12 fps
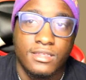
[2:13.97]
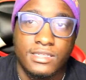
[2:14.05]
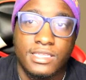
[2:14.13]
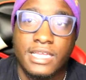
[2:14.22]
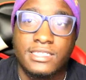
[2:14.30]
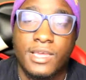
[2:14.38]

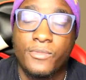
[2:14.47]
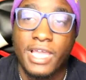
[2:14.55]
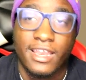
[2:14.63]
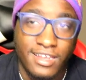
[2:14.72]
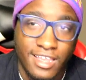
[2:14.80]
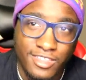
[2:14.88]
Next up, we
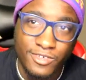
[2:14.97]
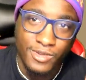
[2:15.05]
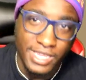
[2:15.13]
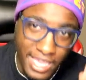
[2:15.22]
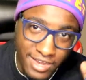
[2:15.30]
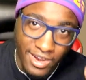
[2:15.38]
got another
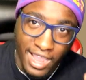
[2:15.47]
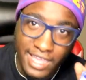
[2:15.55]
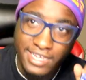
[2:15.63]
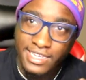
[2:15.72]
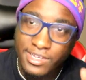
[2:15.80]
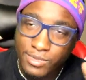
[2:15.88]
creator
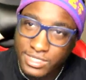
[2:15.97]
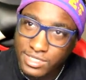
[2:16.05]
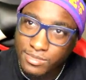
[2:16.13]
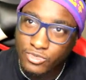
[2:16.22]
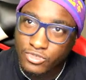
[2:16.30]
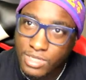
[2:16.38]
ID with
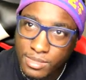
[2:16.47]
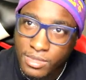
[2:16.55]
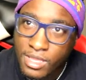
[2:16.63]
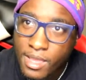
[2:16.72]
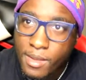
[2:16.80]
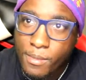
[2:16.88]
some drip
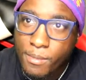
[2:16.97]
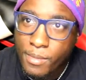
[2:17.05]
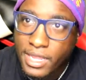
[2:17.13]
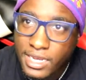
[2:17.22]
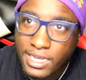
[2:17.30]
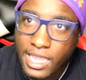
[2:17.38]

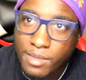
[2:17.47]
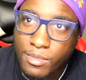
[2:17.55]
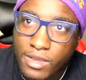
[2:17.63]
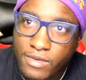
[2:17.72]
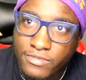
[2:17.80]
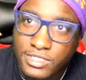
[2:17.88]
by the name
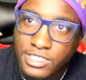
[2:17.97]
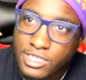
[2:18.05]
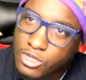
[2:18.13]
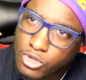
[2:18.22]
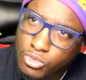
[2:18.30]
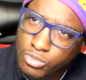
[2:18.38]
of
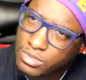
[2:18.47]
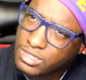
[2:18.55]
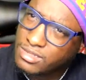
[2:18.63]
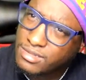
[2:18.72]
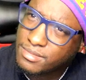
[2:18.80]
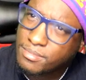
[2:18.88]

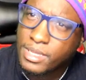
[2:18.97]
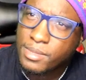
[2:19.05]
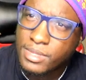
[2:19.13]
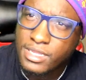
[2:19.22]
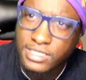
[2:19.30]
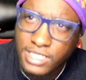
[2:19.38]
Jehoon,
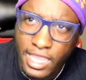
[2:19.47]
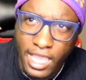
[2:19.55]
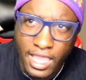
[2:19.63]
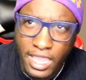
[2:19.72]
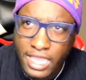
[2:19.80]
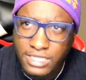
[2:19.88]
maybe
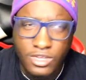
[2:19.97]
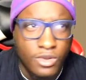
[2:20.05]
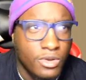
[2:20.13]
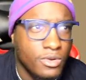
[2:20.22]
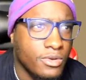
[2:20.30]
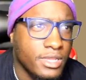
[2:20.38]

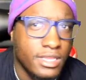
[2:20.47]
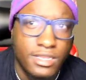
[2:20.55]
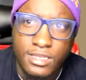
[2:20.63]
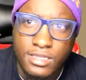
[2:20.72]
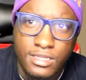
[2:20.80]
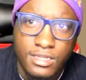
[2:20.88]

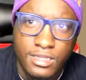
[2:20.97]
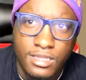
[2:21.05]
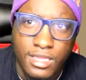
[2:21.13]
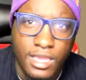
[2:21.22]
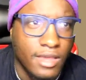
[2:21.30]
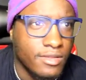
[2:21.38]
J-I-H-O-O-N.
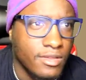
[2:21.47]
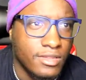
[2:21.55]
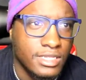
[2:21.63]
I don't know.